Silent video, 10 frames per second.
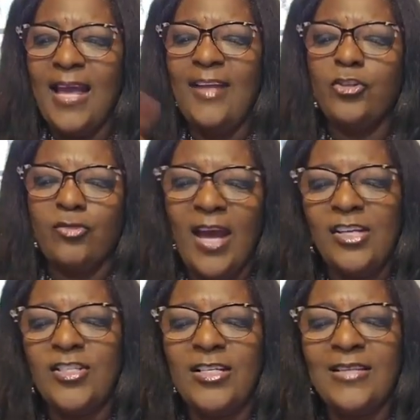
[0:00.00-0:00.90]
and
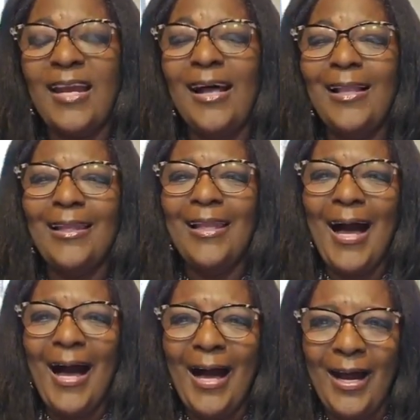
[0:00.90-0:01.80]
strategies that
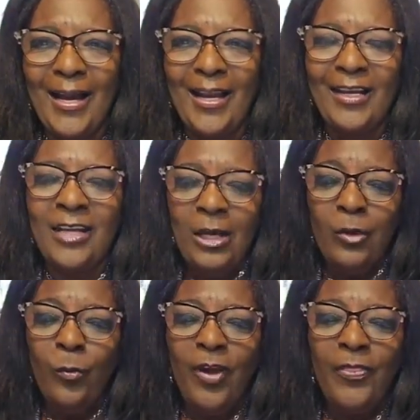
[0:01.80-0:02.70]
align
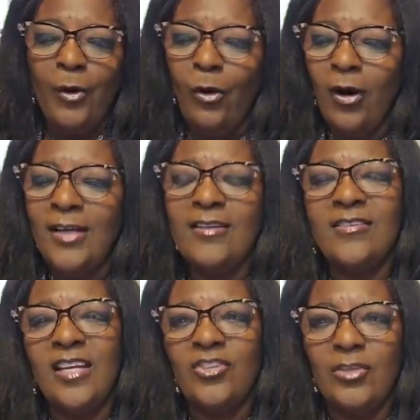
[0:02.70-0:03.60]
with the
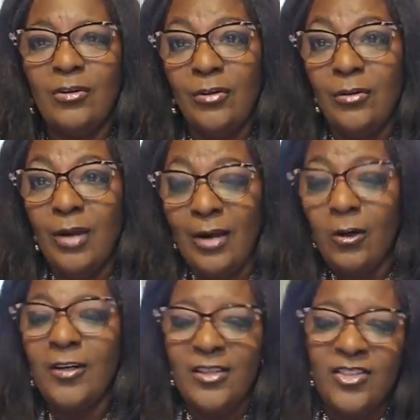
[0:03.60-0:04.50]

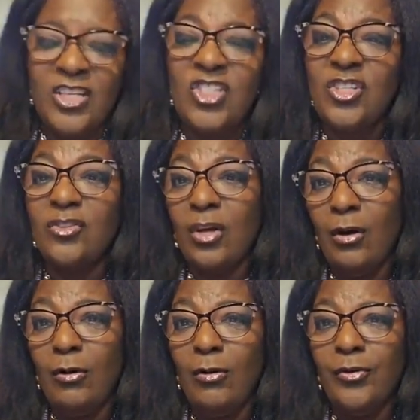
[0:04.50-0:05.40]
organization's
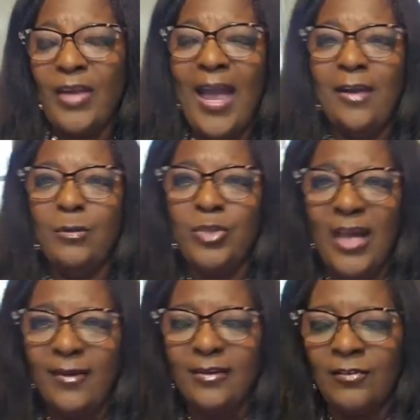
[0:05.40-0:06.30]
goals and
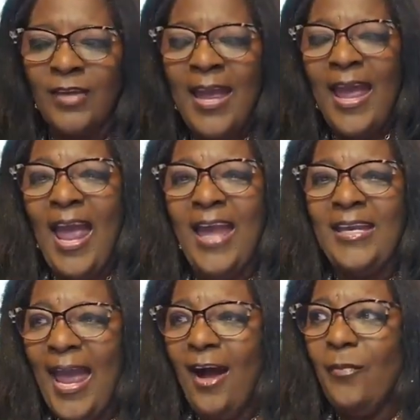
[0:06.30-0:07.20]
objectives. And
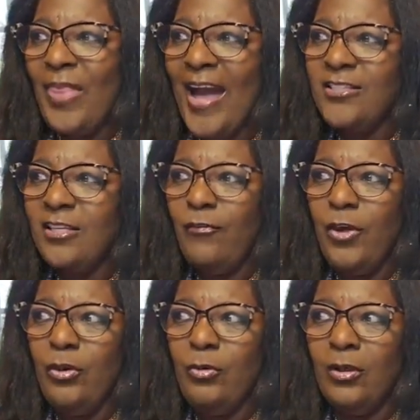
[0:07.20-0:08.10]
now that's if
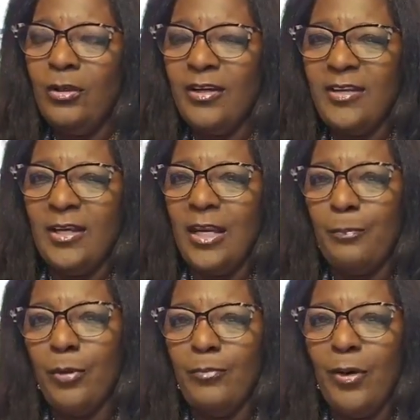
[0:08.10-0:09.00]
you are looking to
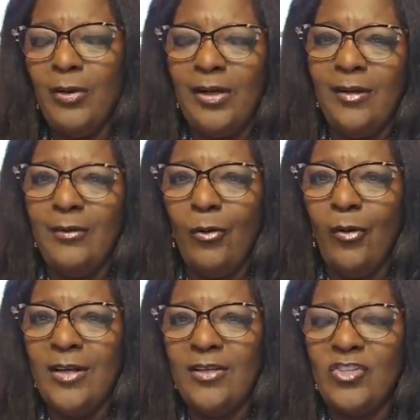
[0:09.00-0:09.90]
get promoted in an
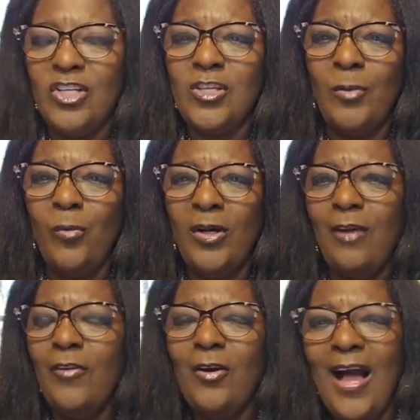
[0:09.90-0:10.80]
organization. But what
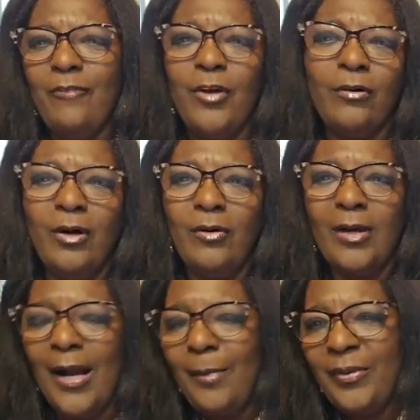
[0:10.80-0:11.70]
if you have your own
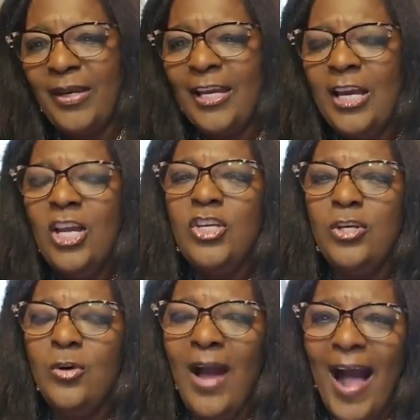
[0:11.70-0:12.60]
company?
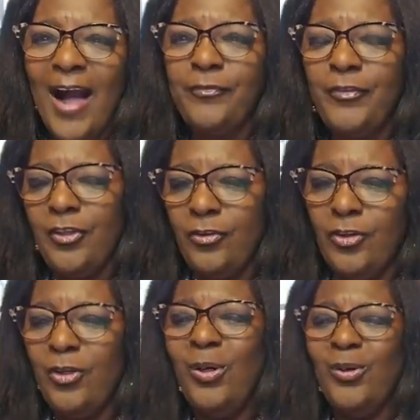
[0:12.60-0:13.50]
You have to
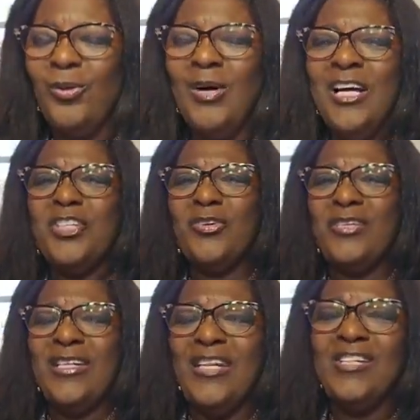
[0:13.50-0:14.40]
do
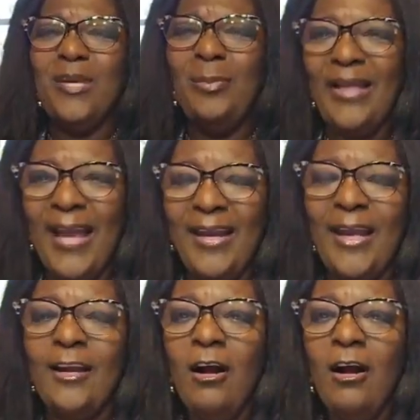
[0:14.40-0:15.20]
strategic planning